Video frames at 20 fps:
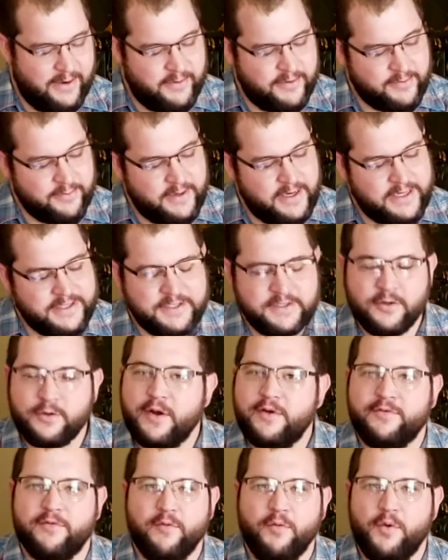would read a
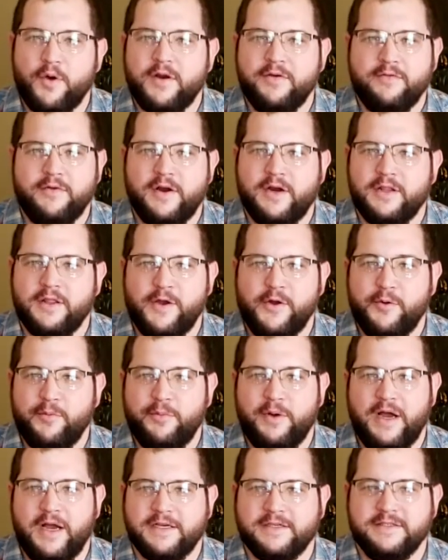story from one of our loan
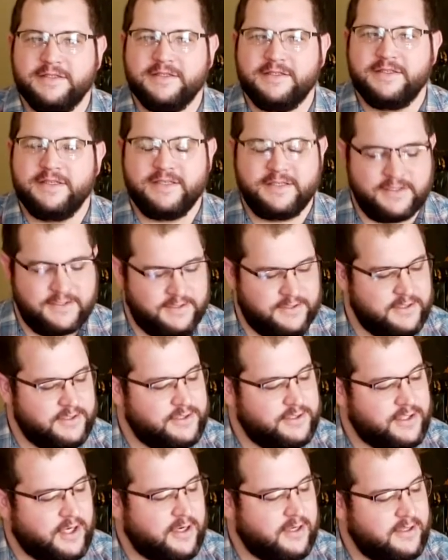boxes. This is
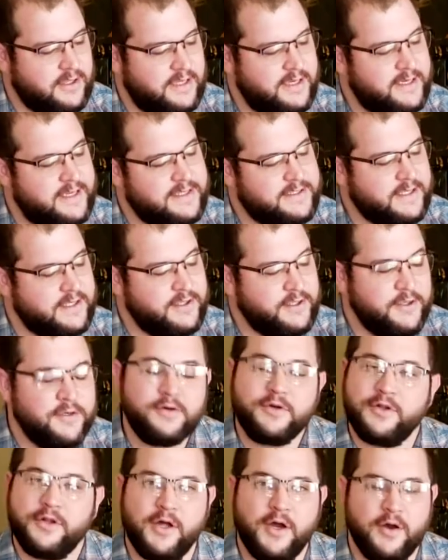Charlie Needs a
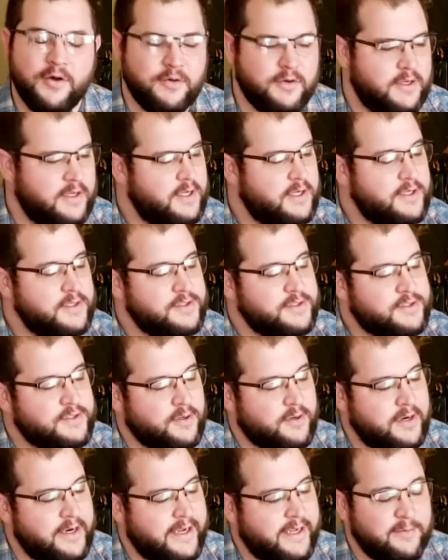New Cloak,
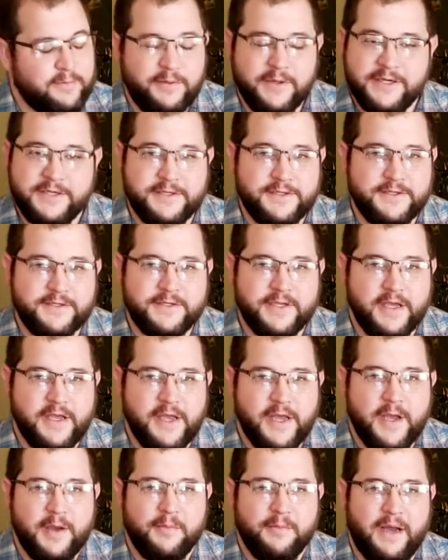story and pictures
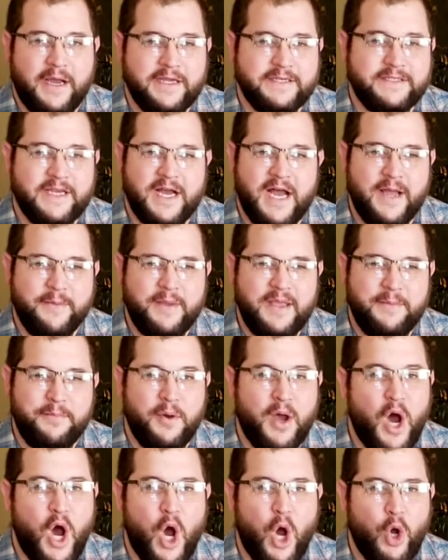by Tommy
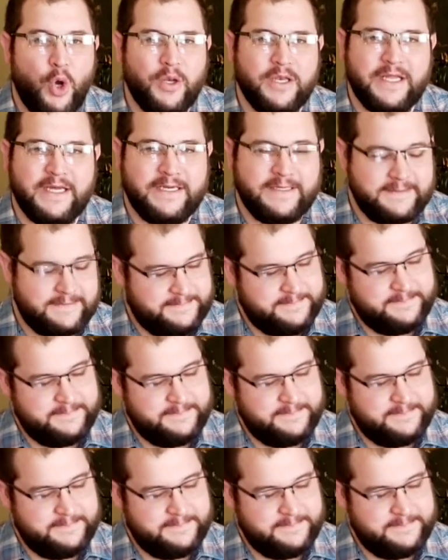Paola.